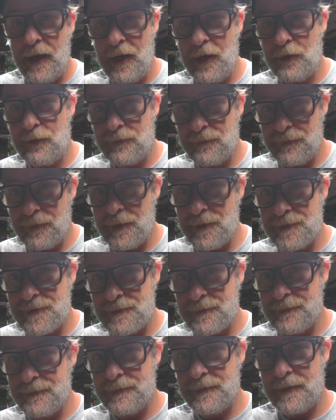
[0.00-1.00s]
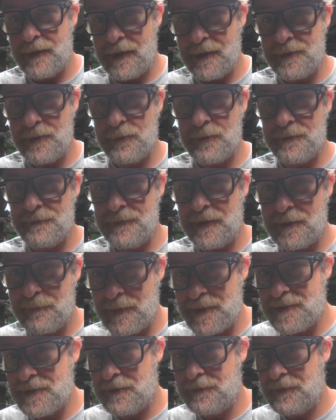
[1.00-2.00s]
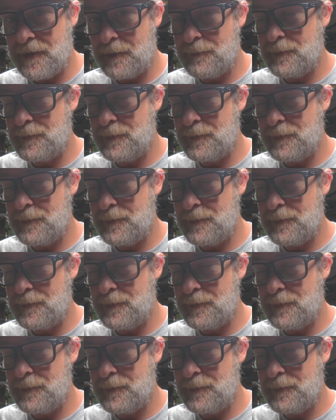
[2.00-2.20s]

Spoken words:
health first. I don't want to fuck myself